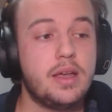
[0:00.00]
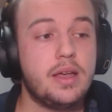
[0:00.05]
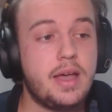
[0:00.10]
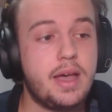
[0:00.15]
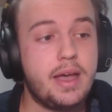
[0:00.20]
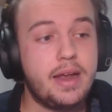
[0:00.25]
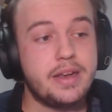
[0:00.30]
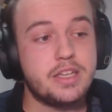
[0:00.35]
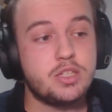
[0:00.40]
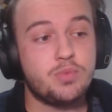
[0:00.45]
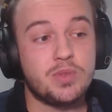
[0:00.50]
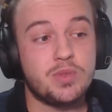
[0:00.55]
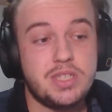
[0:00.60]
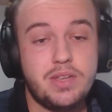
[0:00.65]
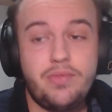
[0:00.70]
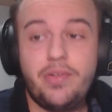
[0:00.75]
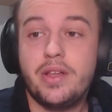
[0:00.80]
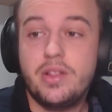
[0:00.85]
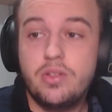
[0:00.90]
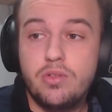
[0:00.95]
And
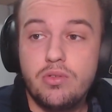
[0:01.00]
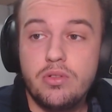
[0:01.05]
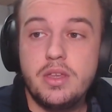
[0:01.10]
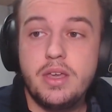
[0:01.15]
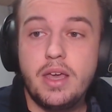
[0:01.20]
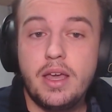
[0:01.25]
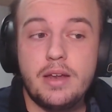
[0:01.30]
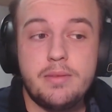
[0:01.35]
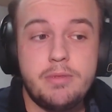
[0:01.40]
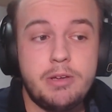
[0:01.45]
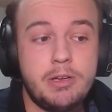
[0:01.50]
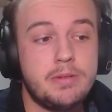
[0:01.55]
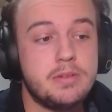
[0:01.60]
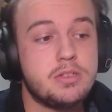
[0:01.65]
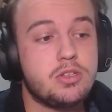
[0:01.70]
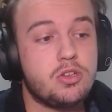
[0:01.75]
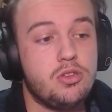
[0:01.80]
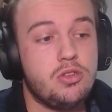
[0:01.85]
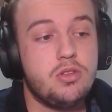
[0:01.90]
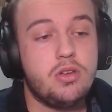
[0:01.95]
specific to the enemy is
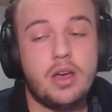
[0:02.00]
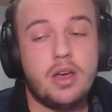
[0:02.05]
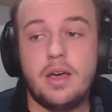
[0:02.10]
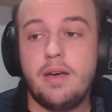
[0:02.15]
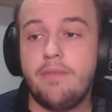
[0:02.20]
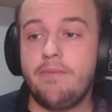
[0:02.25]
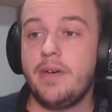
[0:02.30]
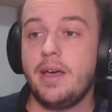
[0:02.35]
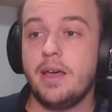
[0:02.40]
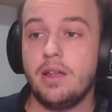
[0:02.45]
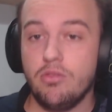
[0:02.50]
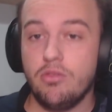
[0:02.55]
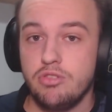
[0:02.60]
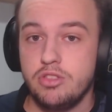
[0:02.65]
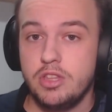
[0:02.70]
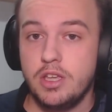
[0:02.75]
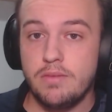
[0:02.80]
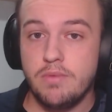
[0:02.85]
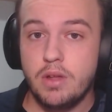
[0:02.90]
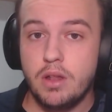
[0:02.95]
going to have a loot
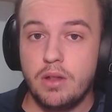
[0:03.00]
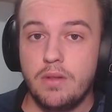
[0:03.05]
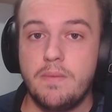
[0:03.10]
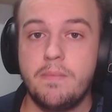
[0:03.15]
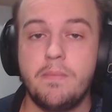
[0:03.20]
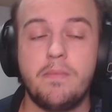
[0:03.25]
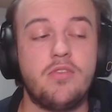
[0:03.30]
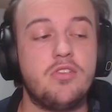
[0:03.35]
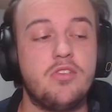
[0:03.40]
table, for